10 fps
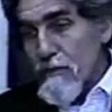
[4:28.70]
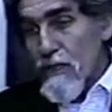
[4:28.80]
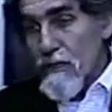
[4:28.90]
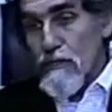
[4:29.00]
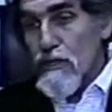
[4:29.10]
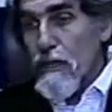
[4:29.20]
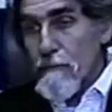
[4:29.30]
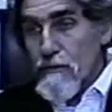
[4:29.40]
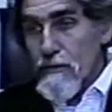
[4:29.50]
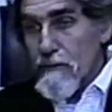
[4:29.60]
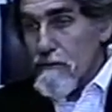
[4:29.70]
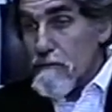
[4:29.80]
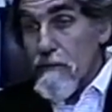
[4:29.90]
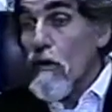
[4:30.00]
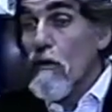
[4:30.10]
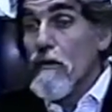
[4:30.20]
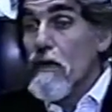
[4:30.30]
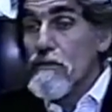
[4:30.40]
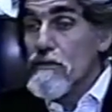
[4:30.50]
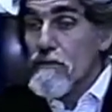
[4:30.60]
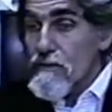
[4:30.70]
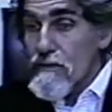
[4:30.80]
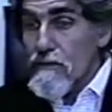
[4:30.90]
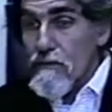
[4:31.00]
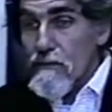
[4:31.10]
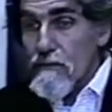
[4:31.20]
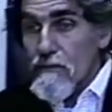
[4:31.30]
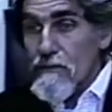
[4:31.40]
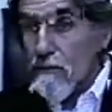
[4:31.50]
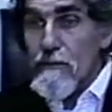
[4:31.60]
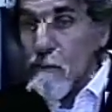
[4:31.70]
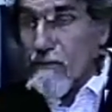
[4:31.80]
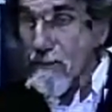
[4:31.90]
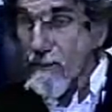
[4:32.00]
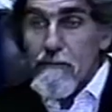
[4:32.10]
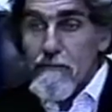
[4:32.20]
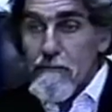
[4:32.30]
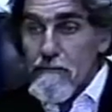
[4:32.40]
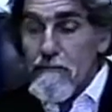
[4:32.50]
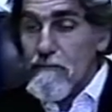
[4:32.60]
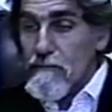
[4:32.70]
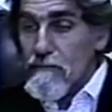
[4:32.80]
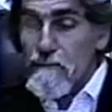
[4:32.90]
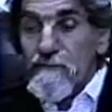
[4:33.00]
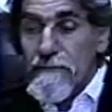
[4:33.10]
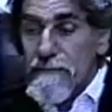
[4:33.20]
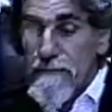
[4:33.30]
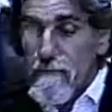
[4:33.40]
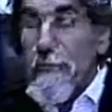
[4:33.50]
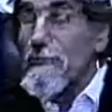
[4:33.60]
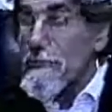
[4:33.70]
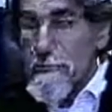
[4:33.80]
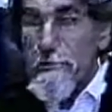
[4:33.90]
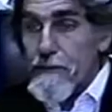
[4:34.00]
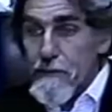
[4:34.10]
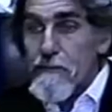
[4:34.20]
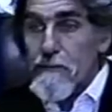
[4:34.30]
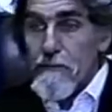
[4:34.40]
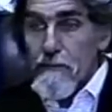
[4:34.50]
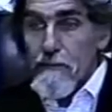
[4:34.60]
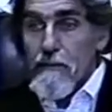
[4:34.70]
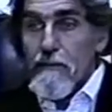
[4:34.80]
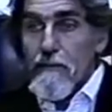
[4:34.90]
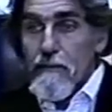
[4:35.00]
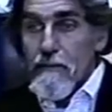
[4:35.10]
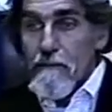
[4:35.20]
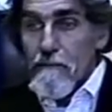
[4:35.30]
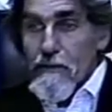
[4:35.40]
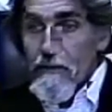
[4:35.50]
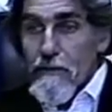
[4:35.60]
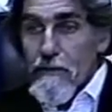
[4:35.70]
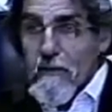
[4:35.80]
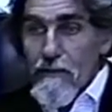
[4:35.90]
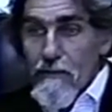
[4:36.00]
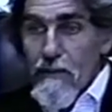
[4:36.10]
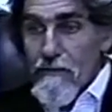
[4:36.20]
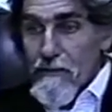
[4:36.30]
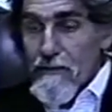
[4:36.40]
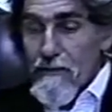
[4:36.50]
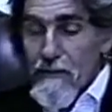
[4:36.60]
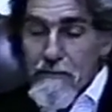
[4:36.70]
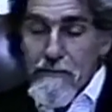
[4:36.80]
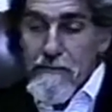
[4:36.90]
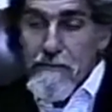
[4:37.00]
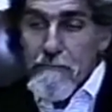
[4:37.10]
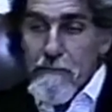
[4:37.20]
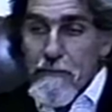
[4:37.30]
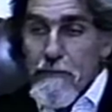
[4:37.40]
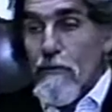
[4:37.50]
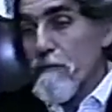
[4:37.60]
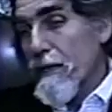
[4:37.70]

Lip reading: Is that geometry, not just the physical experience, mental experience. Because I think that, going